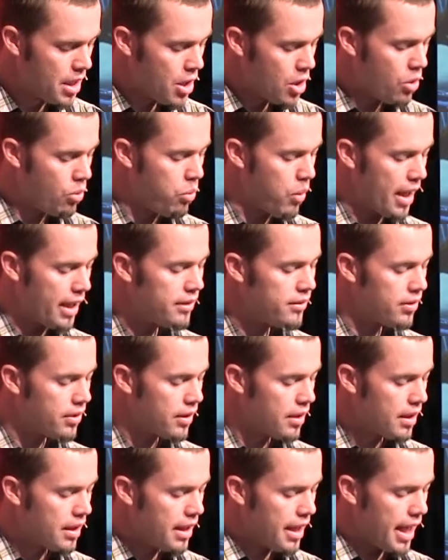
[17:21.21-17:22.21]
who went
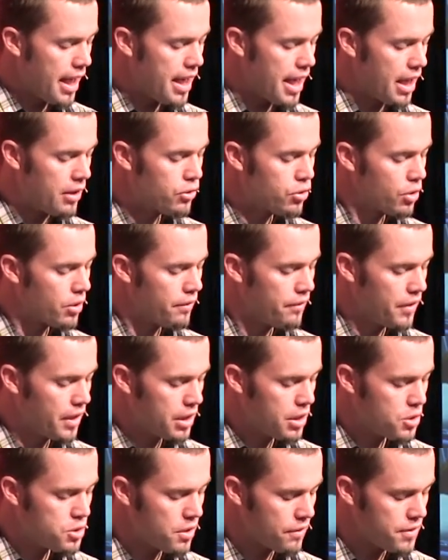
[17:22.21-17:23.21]
and entered a
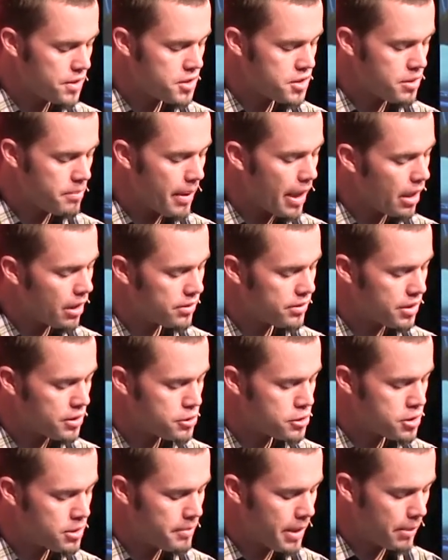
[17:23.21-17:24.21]
village of the
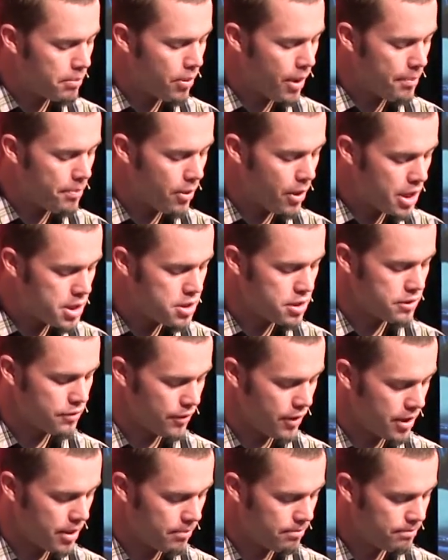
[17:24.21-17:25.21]
Samaritans to make preparations
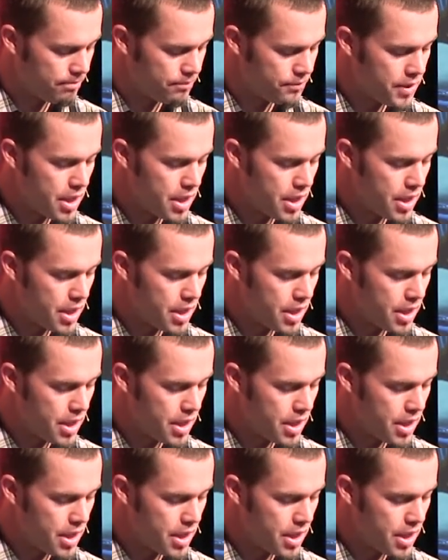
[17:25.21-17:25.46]
for him.